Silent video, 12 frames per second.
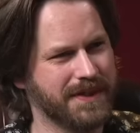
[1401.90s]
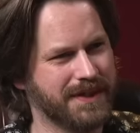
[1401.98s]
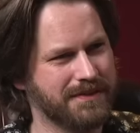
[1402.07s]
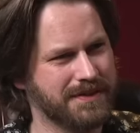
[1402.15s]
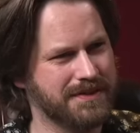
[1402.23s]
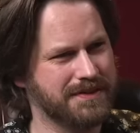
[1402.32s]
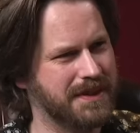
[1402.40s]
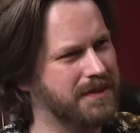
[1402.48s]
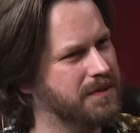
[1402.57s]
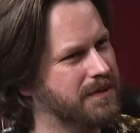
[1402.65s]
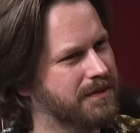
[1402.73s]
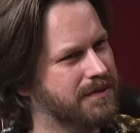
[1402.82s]
that was, I
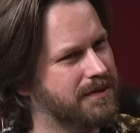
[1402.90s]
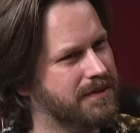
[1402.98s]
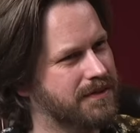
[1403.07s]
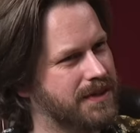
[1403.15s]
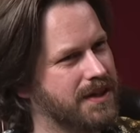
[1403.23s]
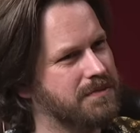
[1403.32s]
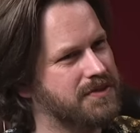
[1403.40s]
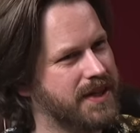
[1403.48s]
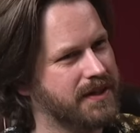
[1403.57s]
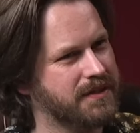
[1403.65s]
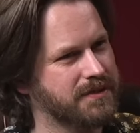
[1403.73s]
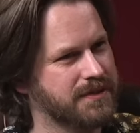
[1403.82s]
don't think it was
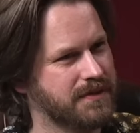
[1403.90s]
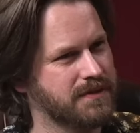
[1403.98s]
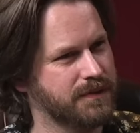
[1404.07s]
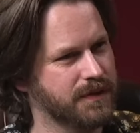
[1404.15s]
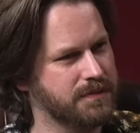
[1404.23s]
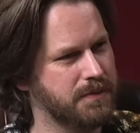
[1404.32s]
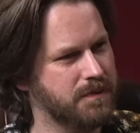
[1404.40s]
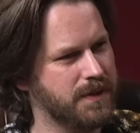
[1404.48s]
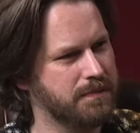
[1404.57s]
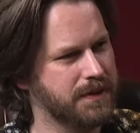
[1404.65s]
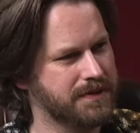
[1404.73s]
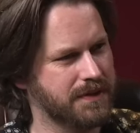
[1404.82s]
Jack Nicholson's first
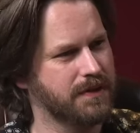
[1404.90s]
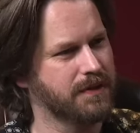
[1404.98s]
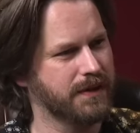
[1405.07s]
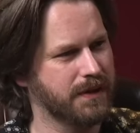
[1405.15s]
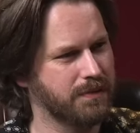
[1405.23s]
movie, but it's an early